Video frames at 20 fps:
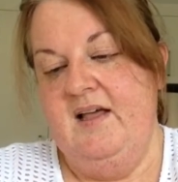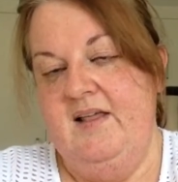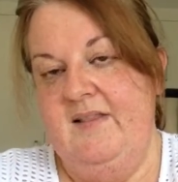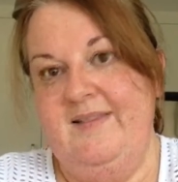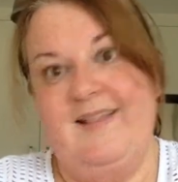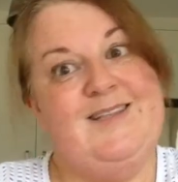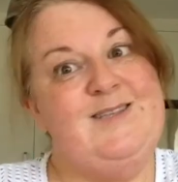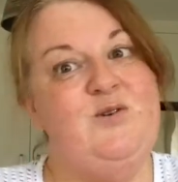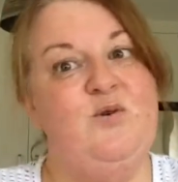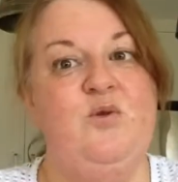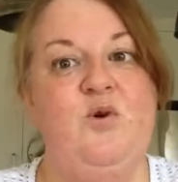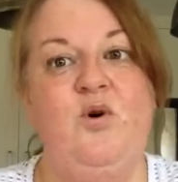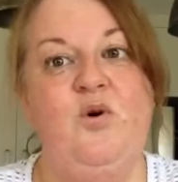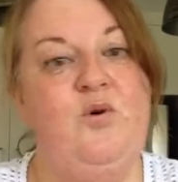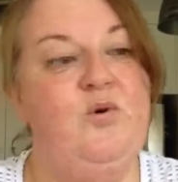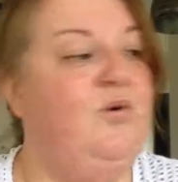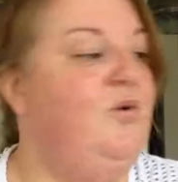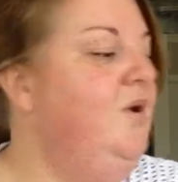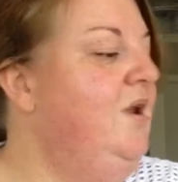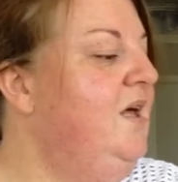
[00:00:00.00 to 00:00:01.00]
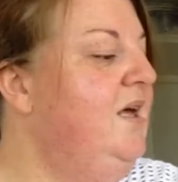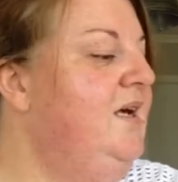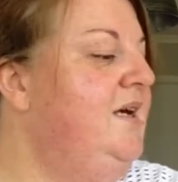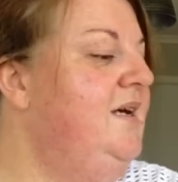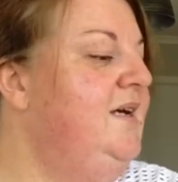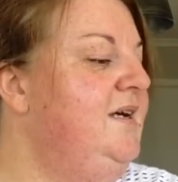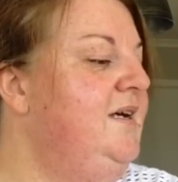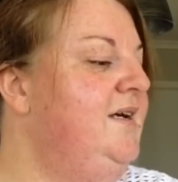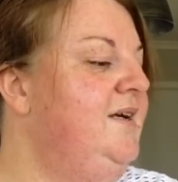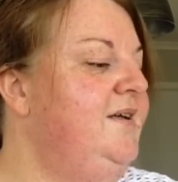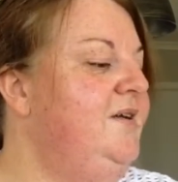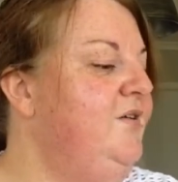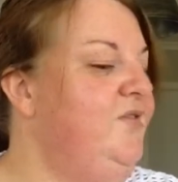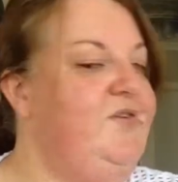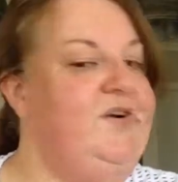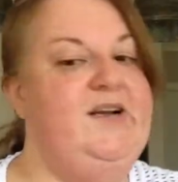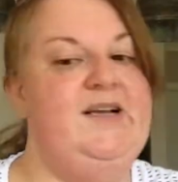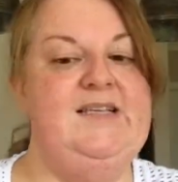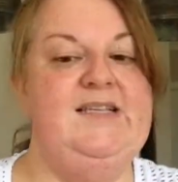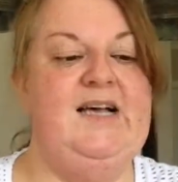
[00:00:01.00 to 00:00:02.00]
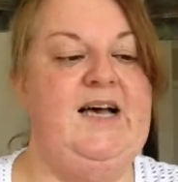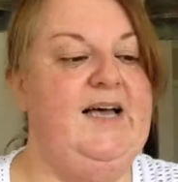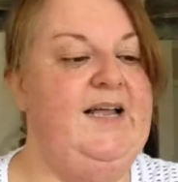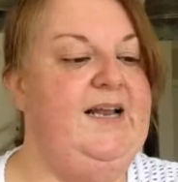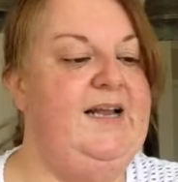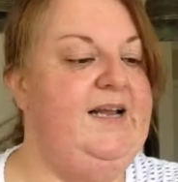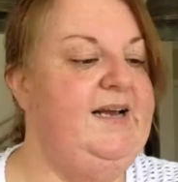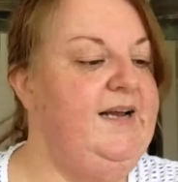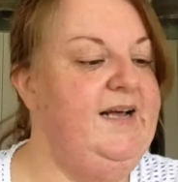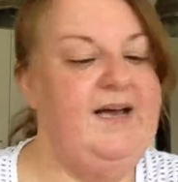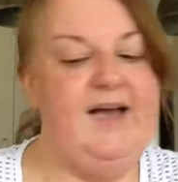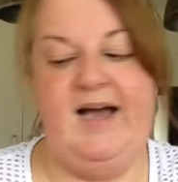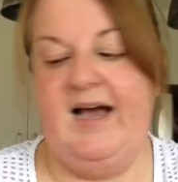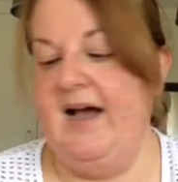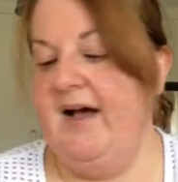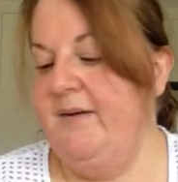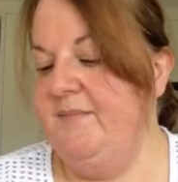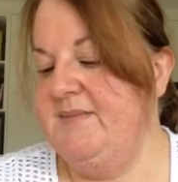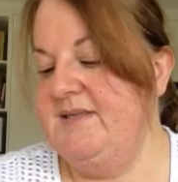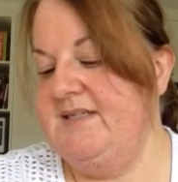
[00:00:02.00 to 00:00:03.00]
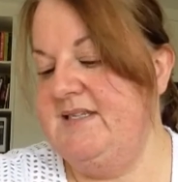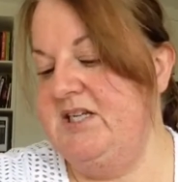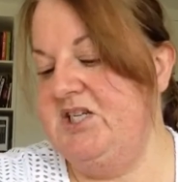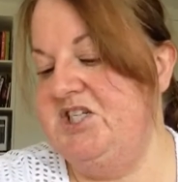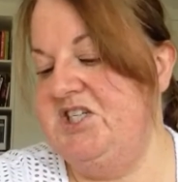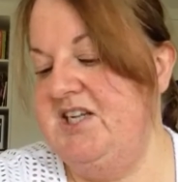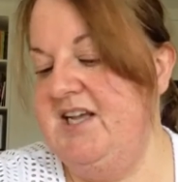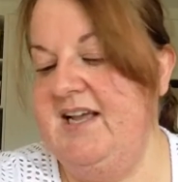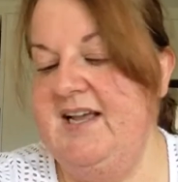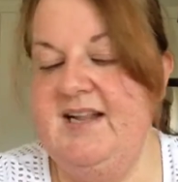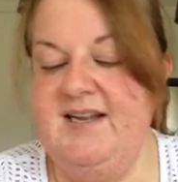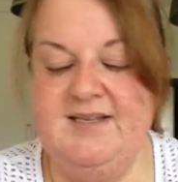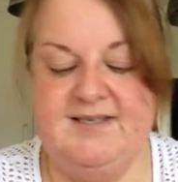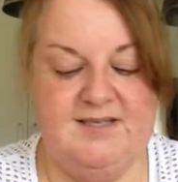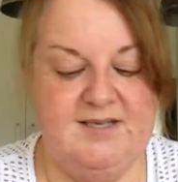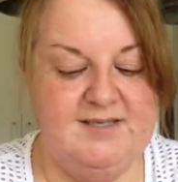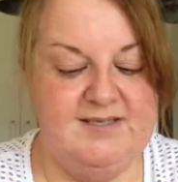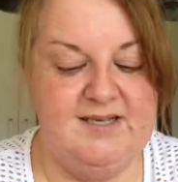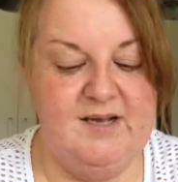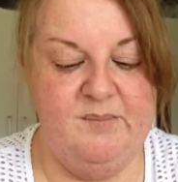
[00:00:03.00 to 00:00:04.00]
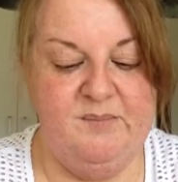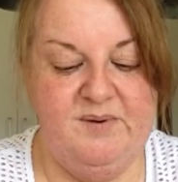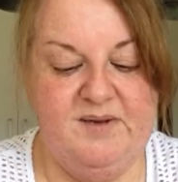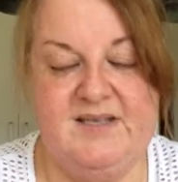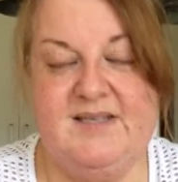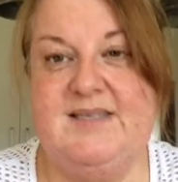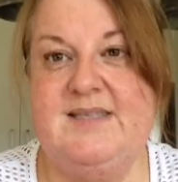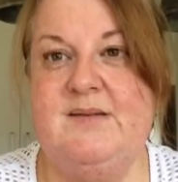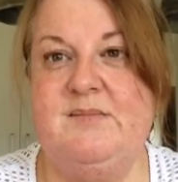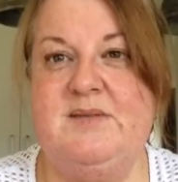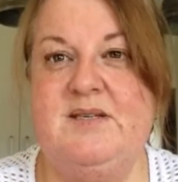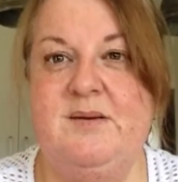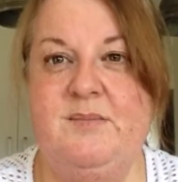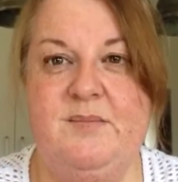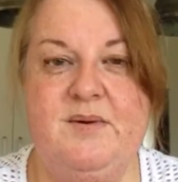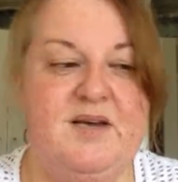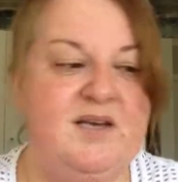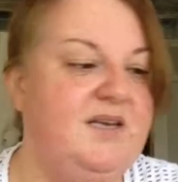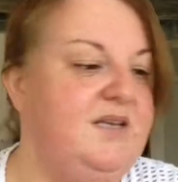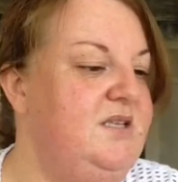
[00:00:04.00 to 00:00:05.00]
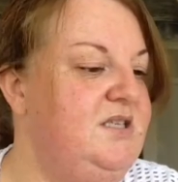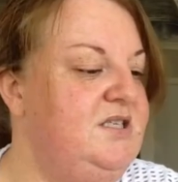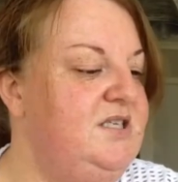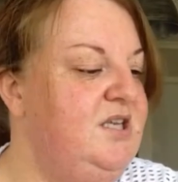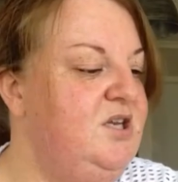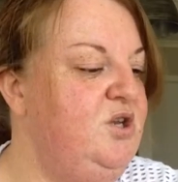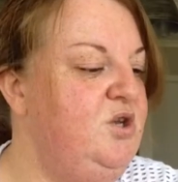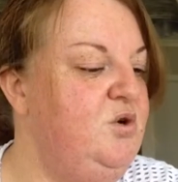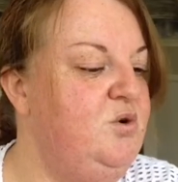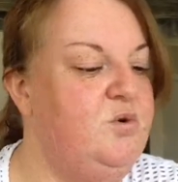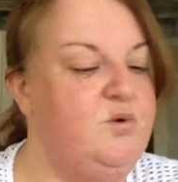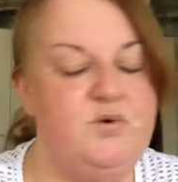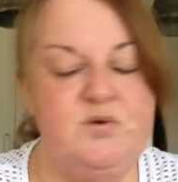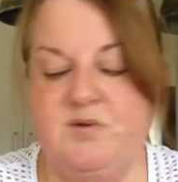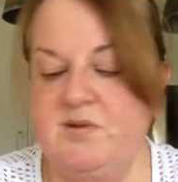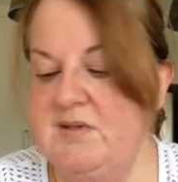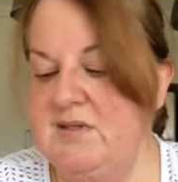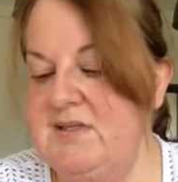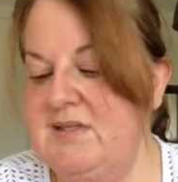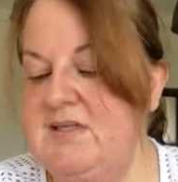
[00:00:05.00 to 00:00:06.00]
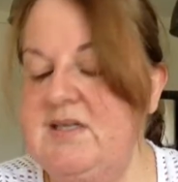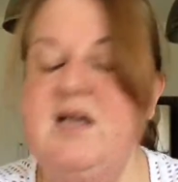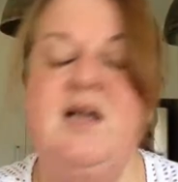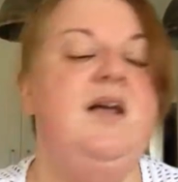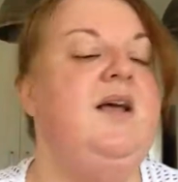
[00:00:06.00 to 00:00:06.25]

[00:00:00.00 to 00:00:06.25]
that's all the haul. Not very exciting. Stitching. So Samplers September continues.